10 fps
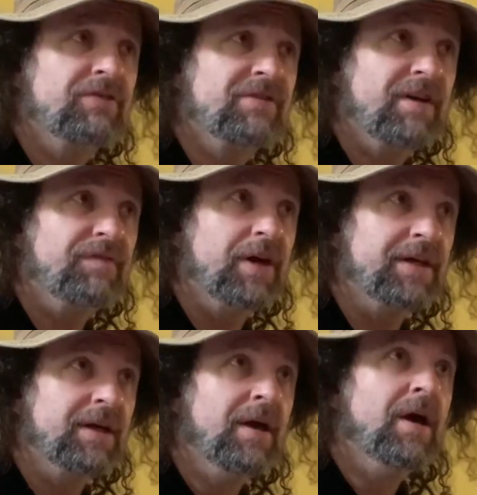stuff
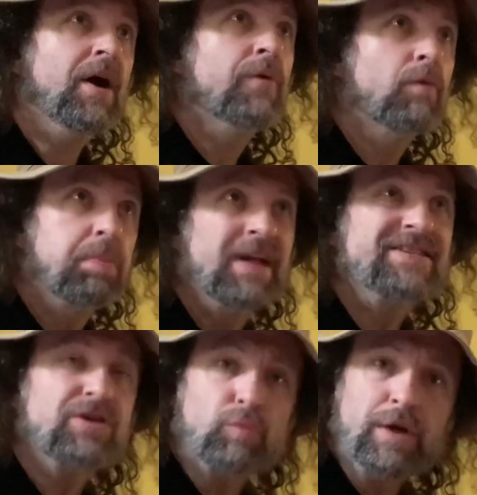like
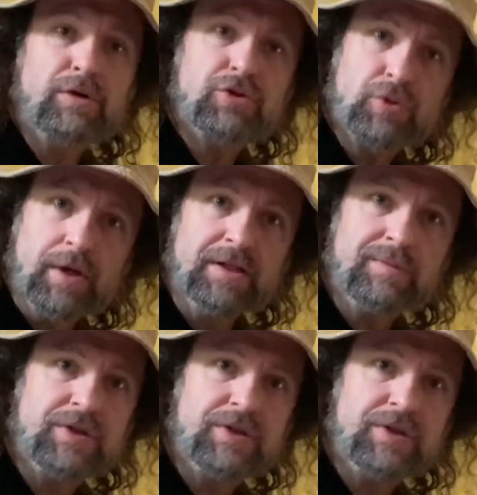replace the rear struts,